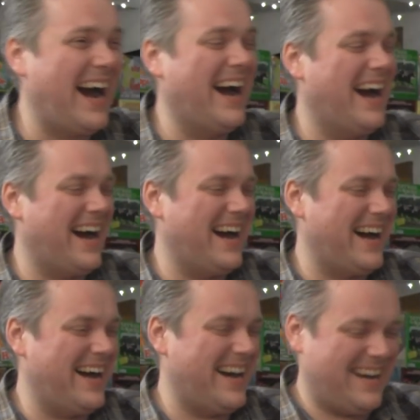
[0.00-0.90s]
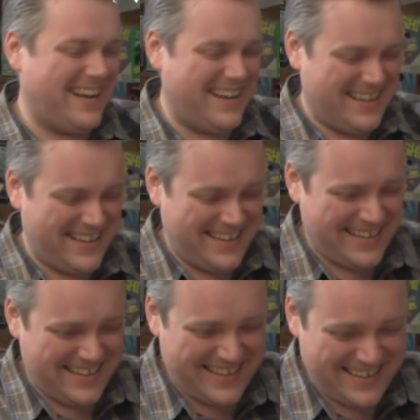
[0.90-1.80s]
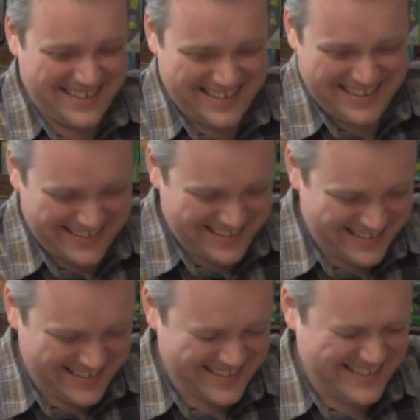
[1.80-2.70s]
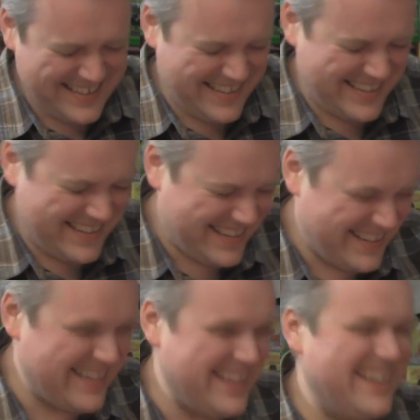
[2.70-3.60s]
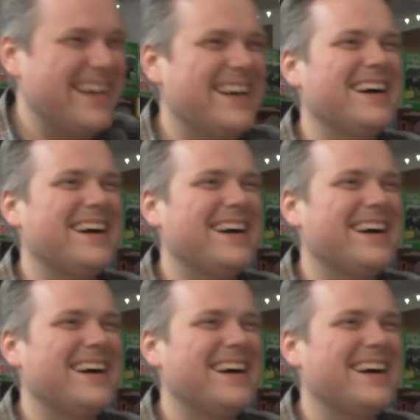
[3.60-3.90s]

[no speech]